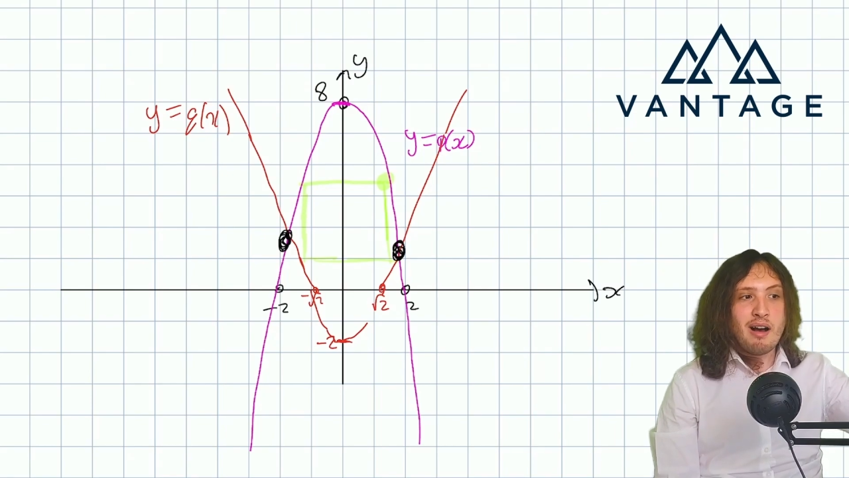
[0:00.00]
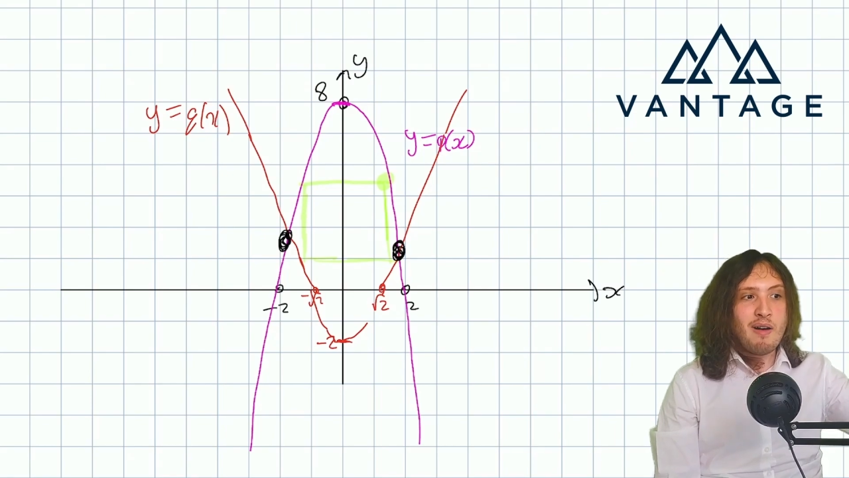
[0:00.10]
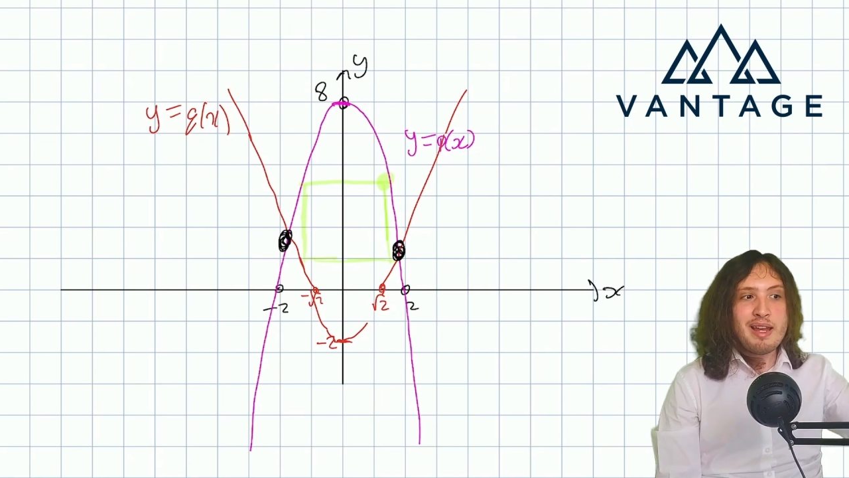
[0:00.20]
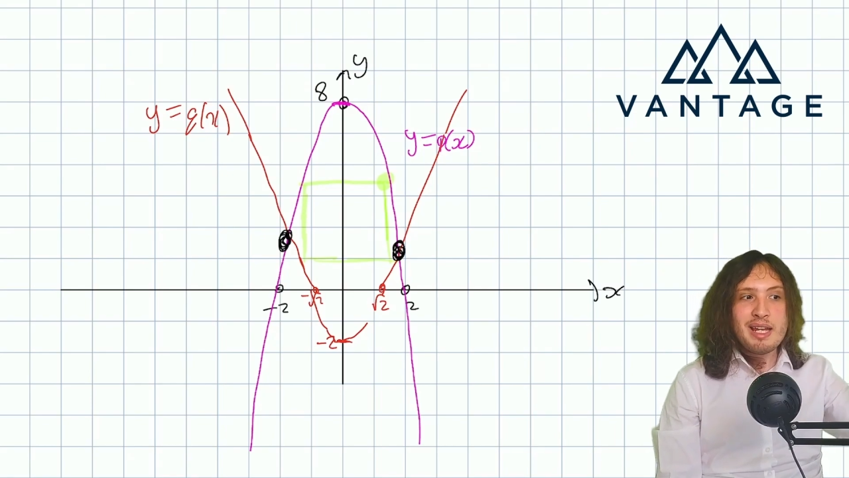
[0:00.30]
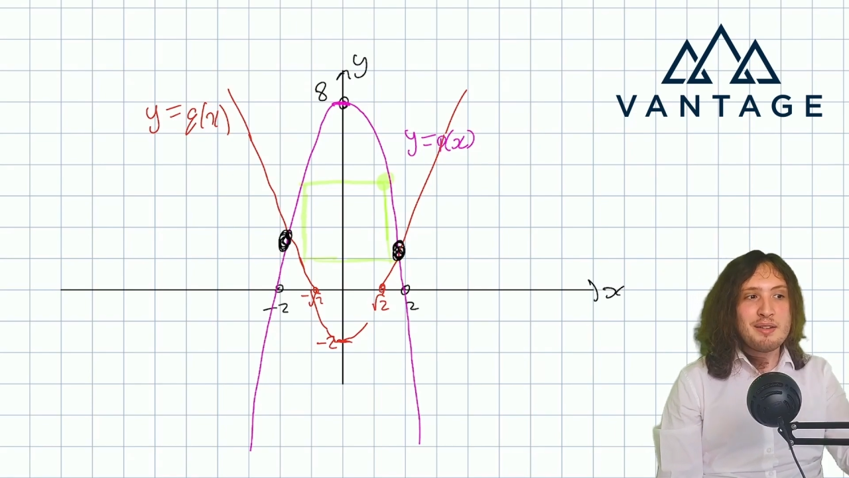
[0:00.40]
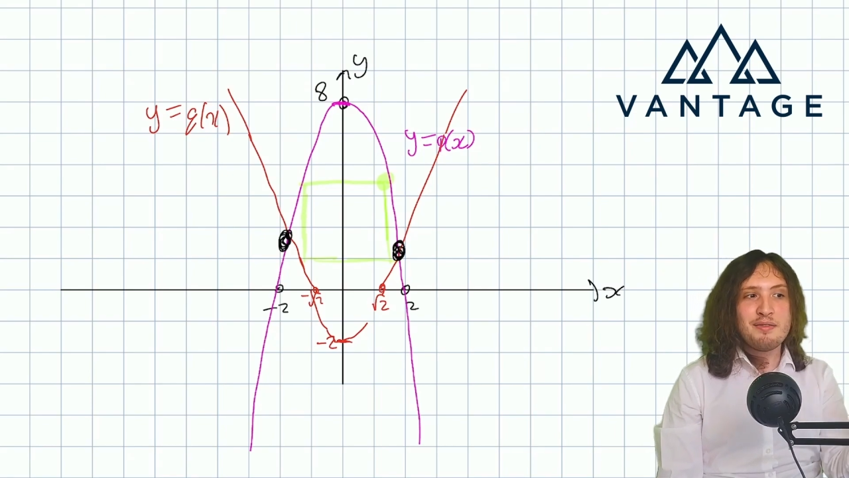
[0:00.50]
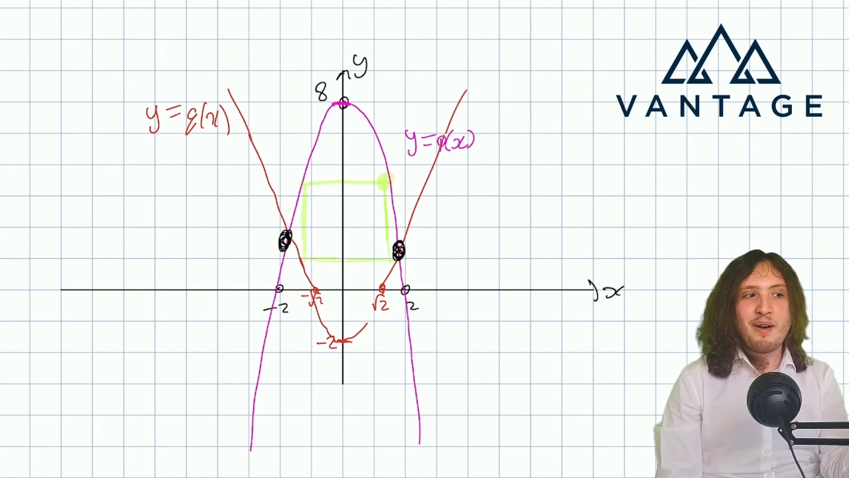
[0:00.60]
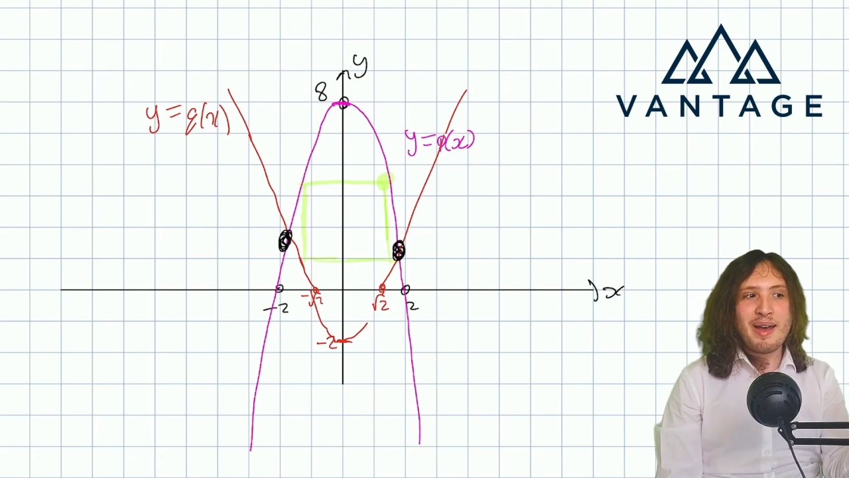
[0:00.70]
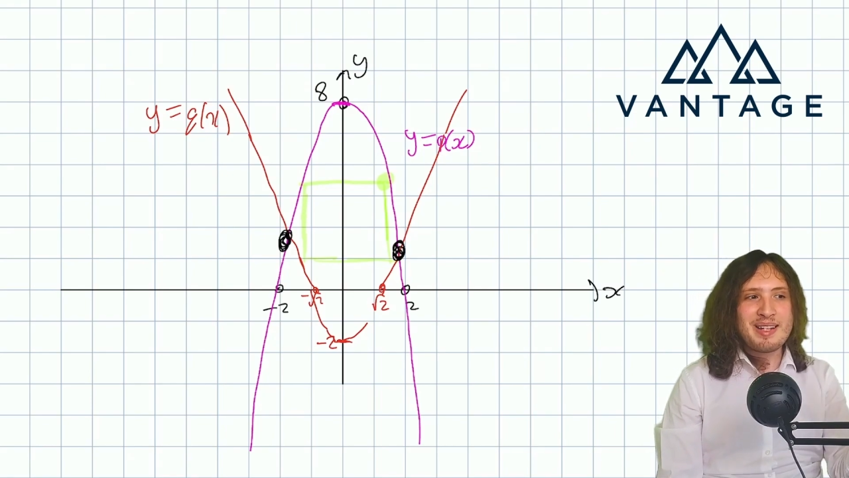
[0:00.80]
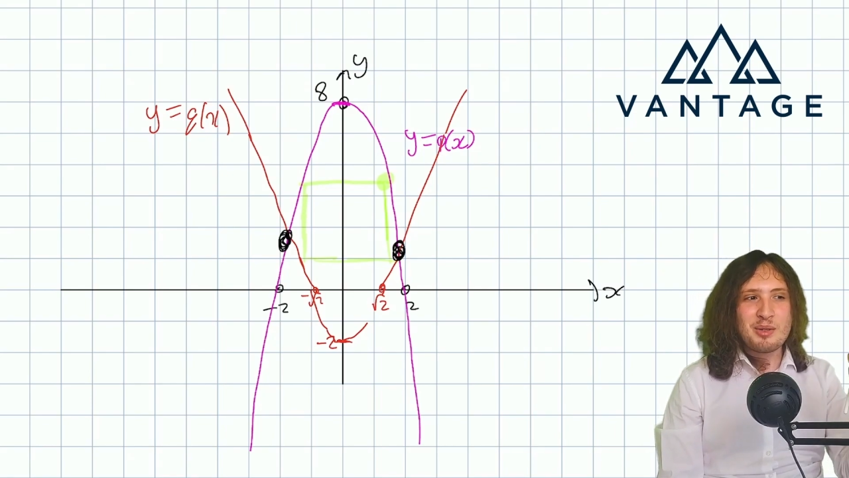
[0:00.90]
I can
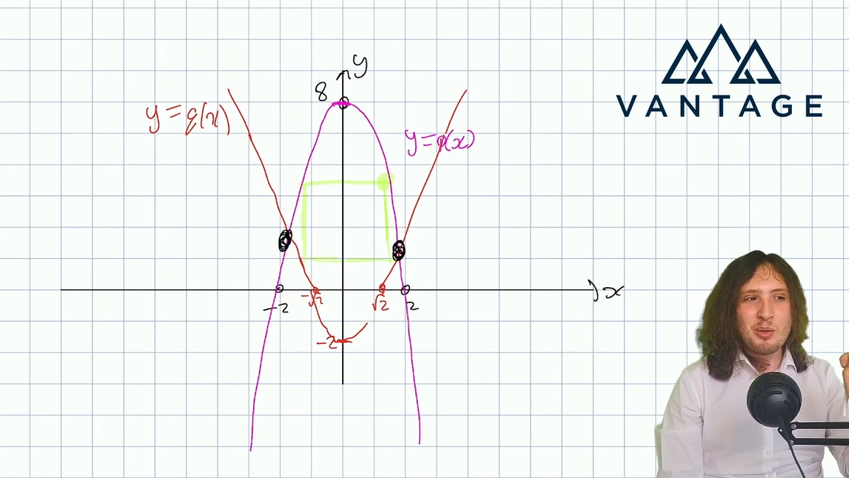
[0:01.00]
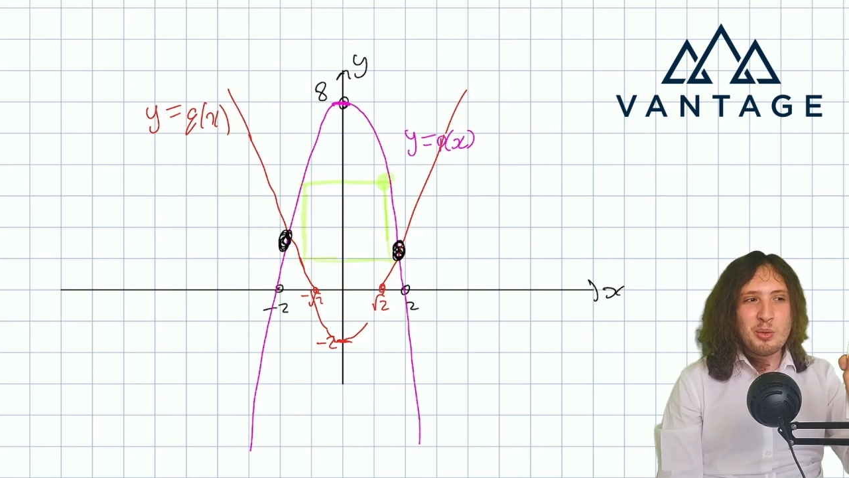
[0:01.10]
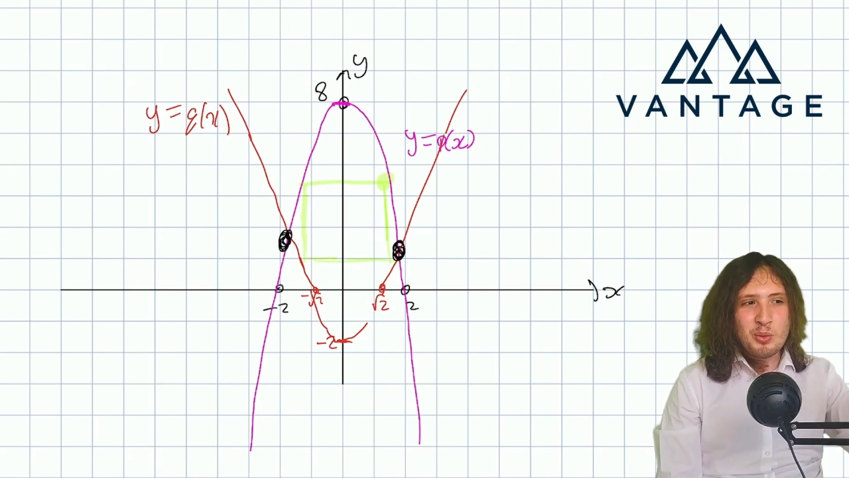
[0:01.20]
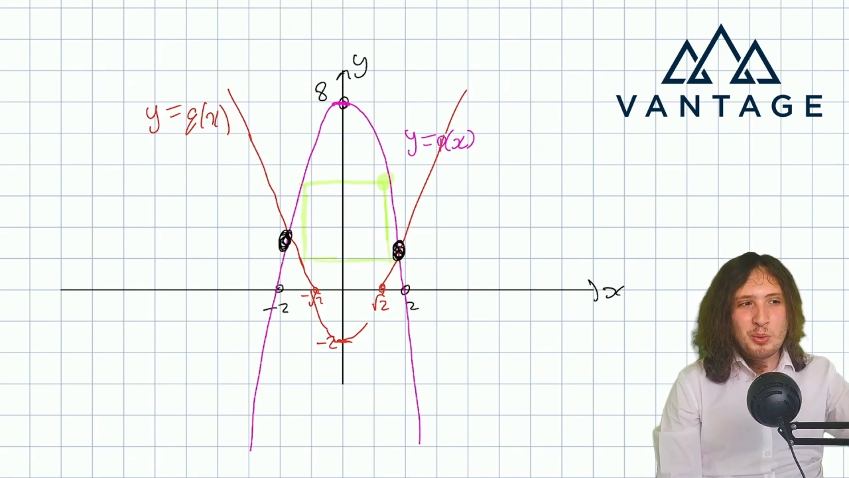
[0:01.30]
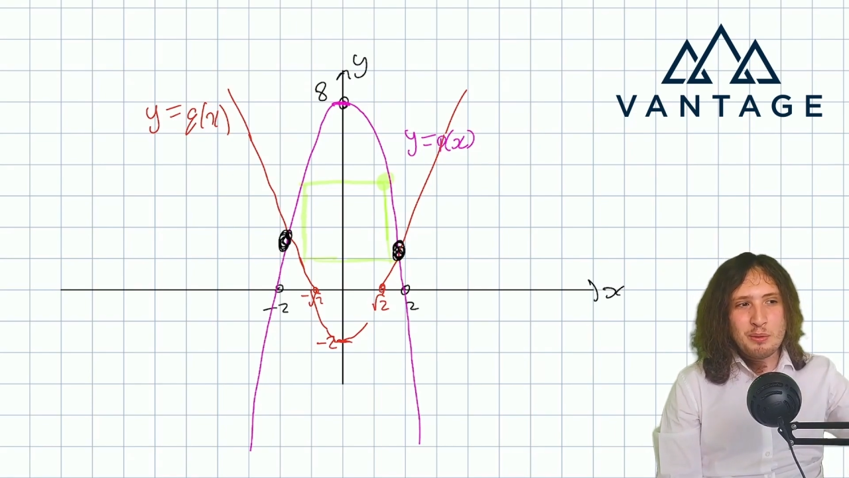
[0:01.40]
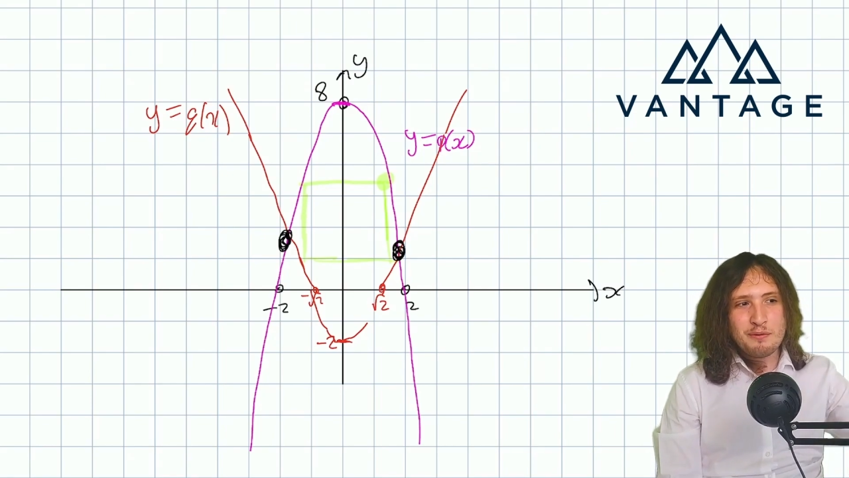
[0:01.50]
find all